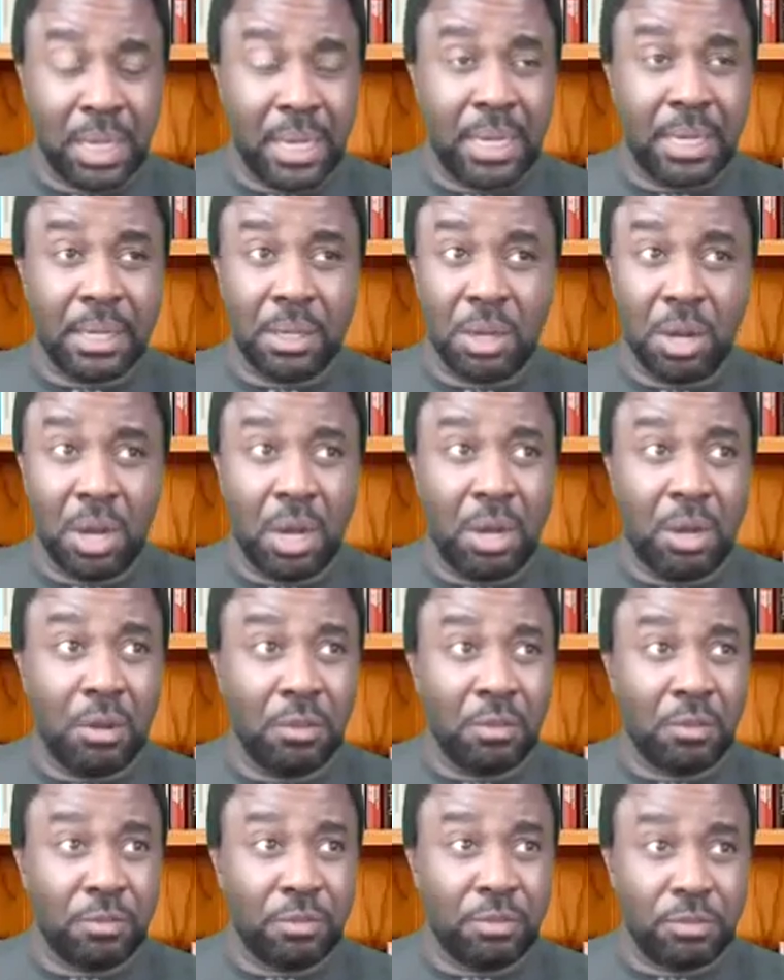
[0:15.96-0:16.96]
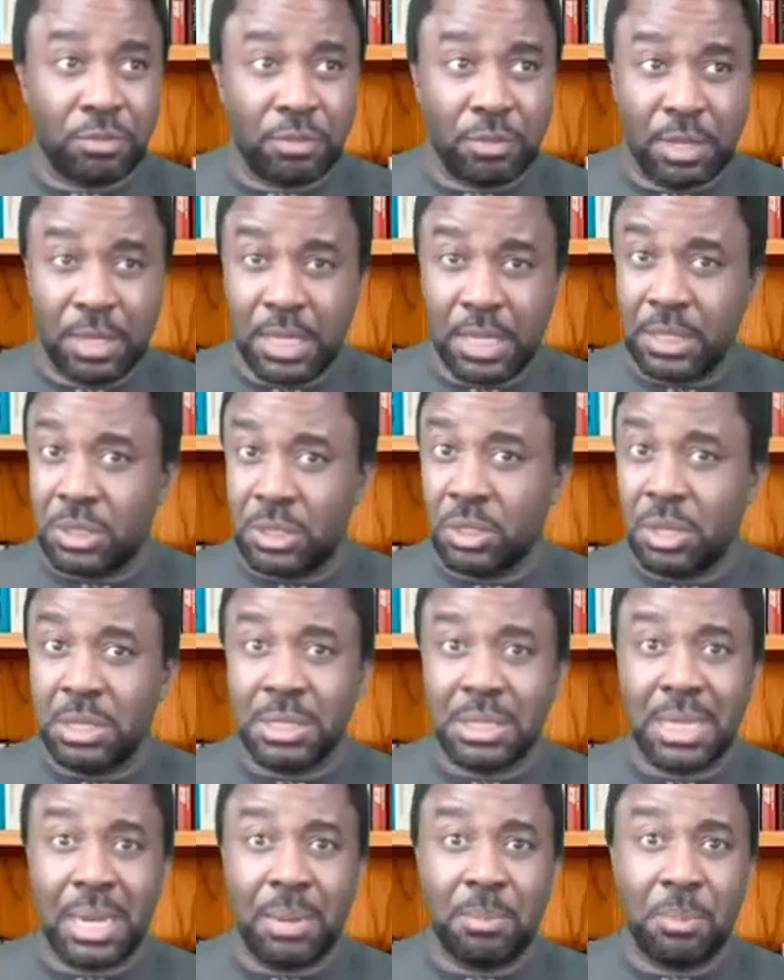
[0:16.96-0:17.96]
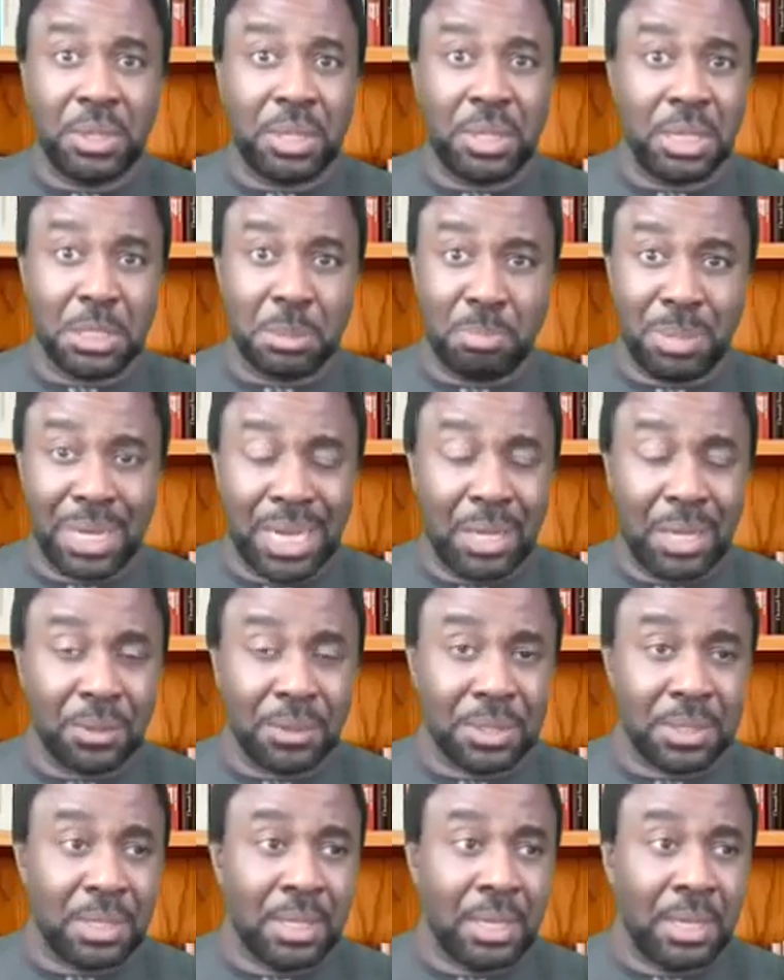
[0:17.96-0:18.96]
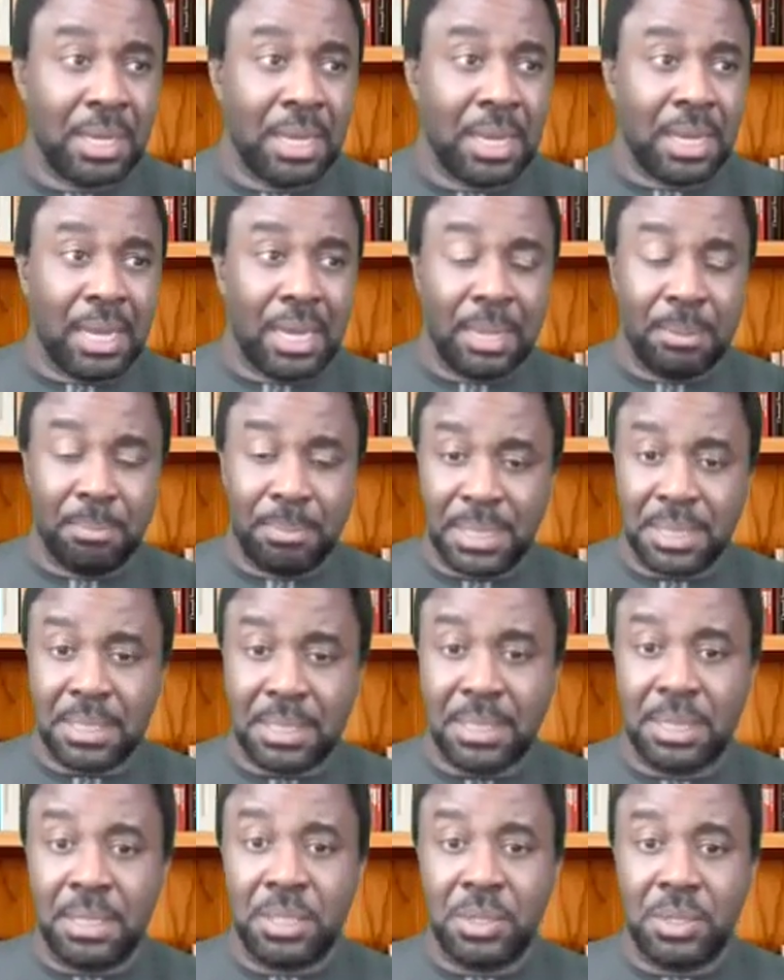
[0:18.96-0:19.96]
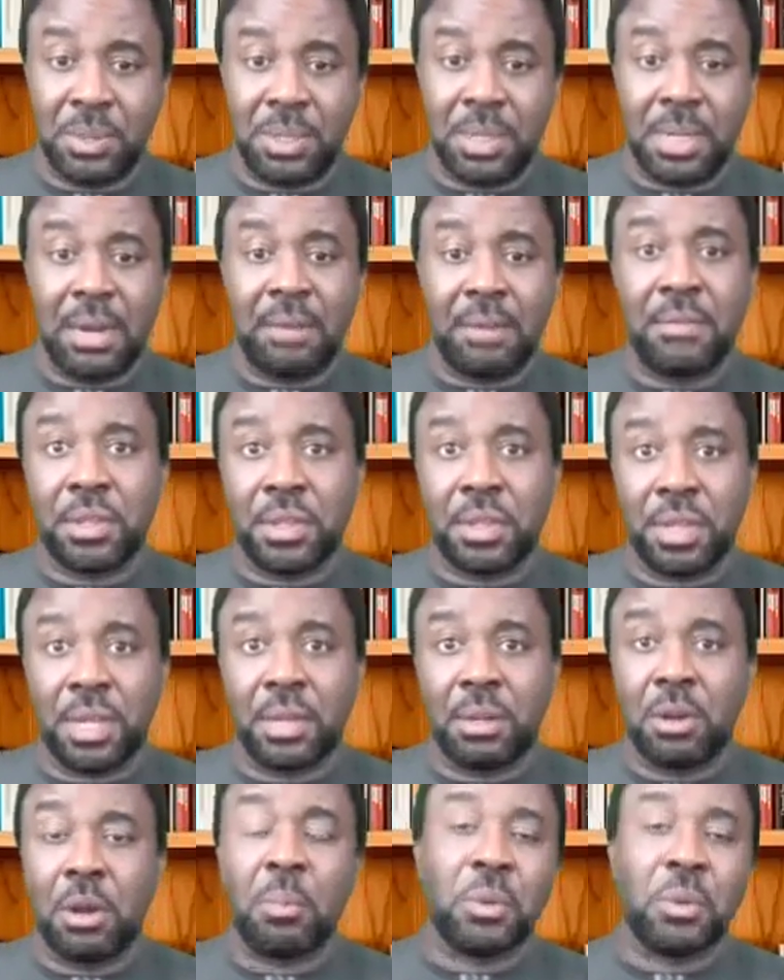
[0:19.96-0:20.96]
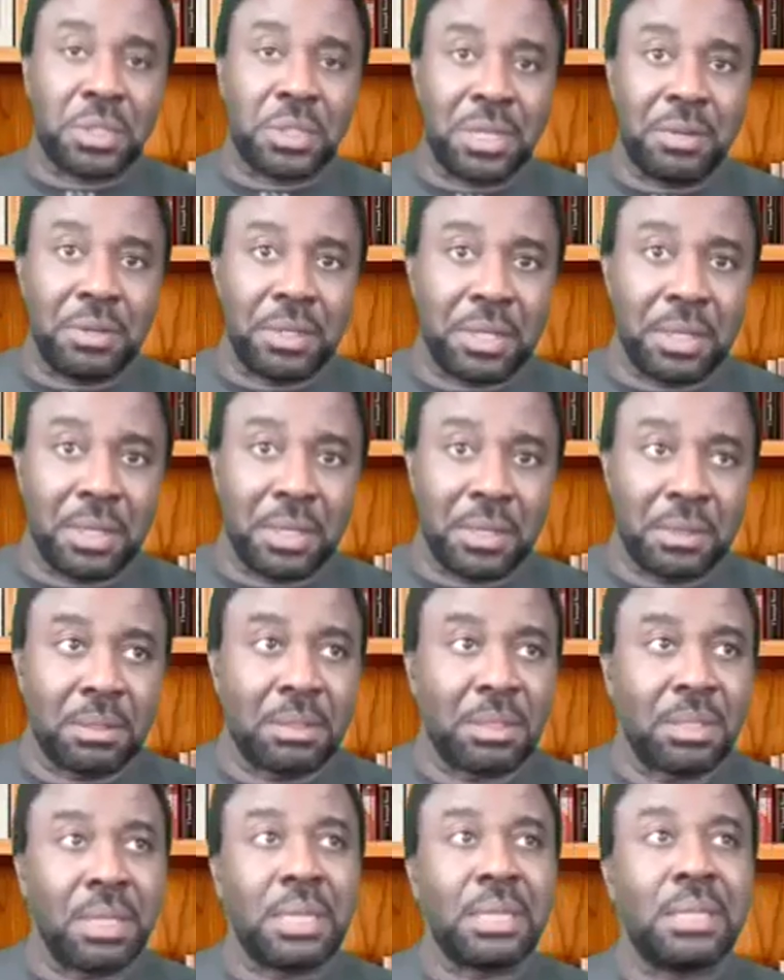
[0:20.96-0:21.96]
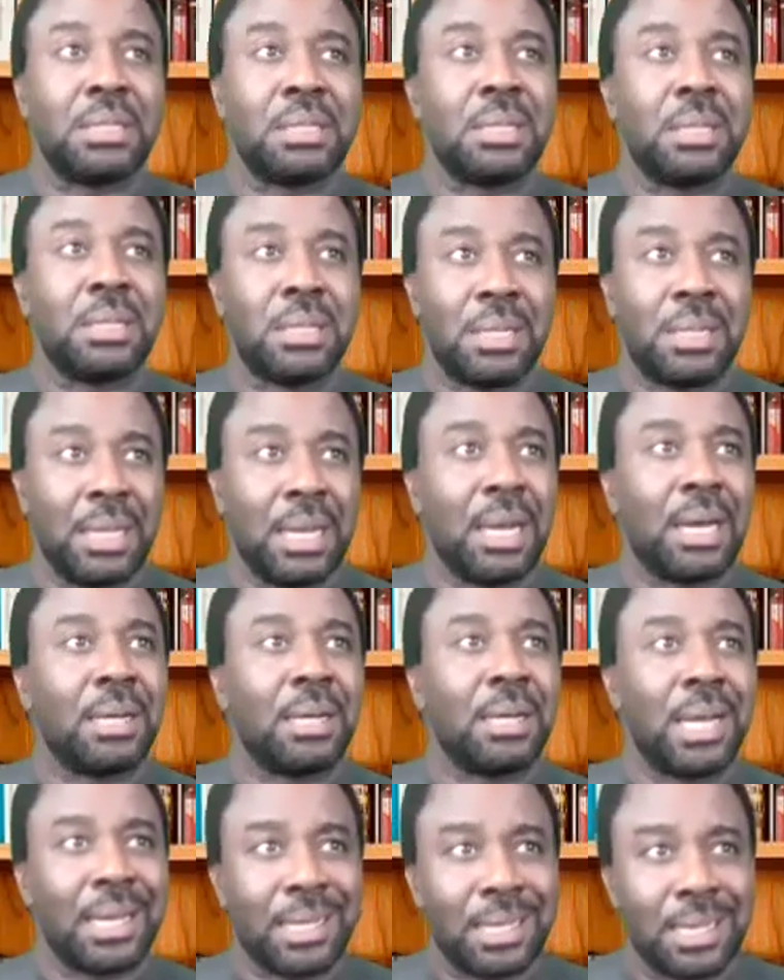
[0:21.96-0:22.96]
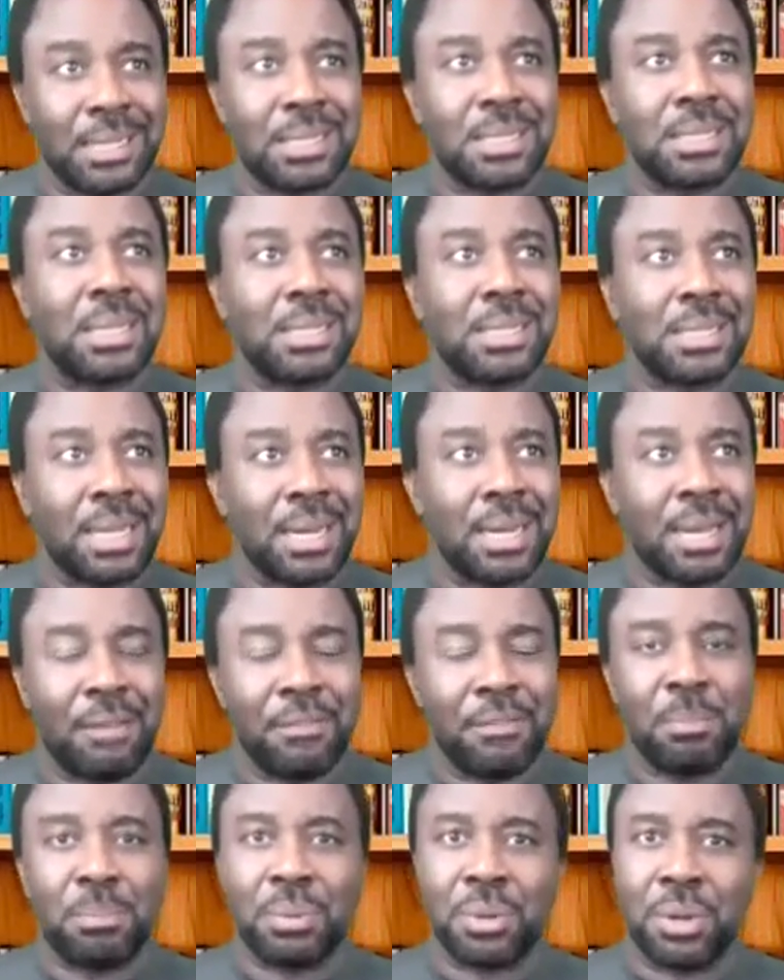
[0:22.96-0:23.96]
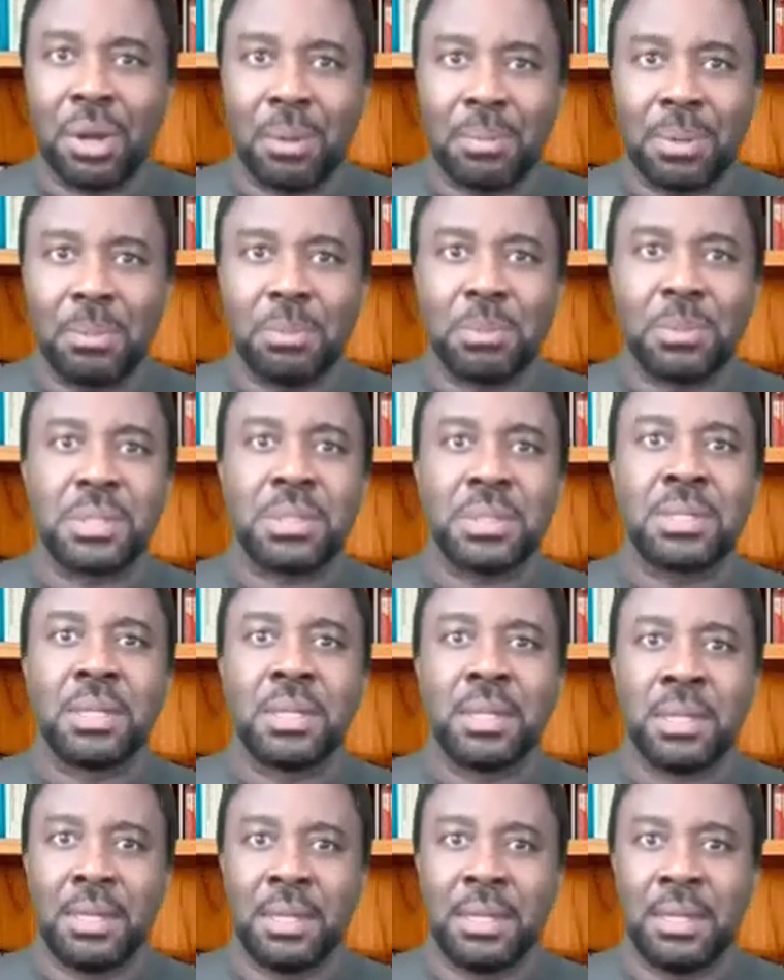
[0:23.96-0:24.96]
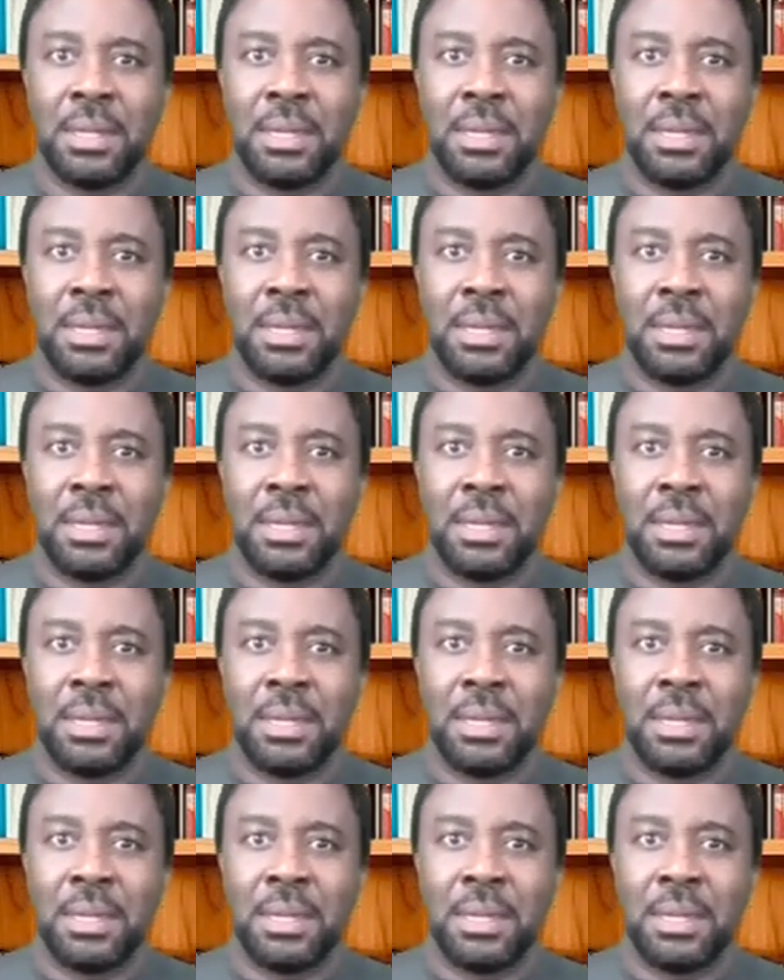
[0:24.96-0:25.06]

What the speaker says: playing golf, enjoying time with their spouse, and basically doing everything, almost everything. I guess they started having problems